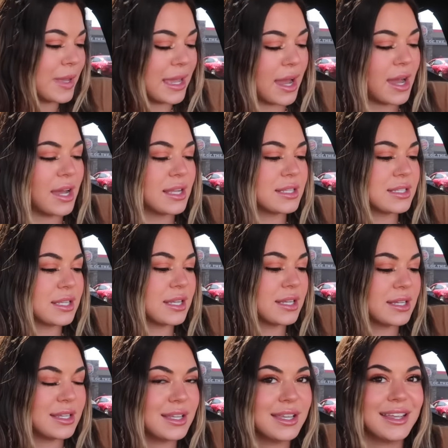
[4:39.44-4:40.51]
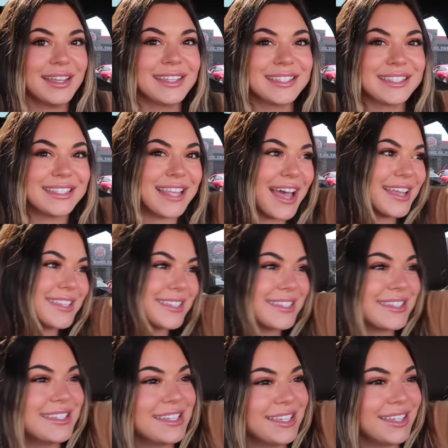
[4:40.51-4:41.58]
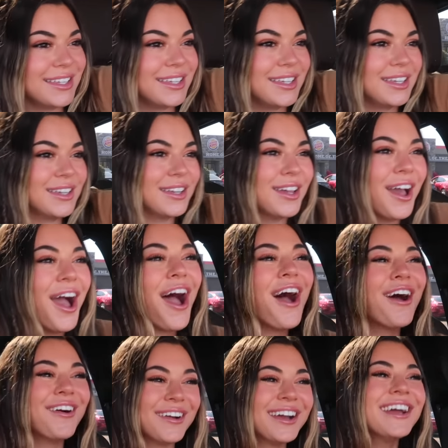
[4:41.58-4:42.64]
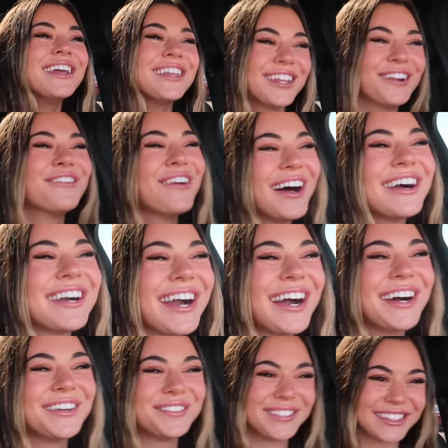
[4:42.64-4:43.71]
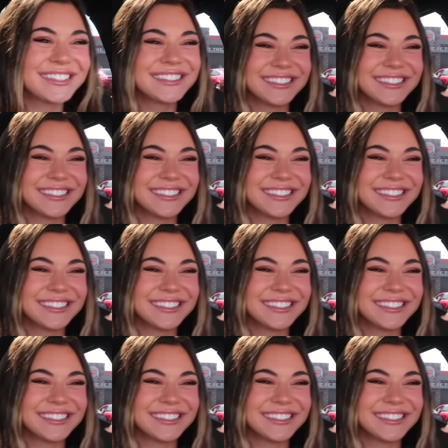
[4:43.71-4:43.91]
we got Zesty. Oh, you're welcome.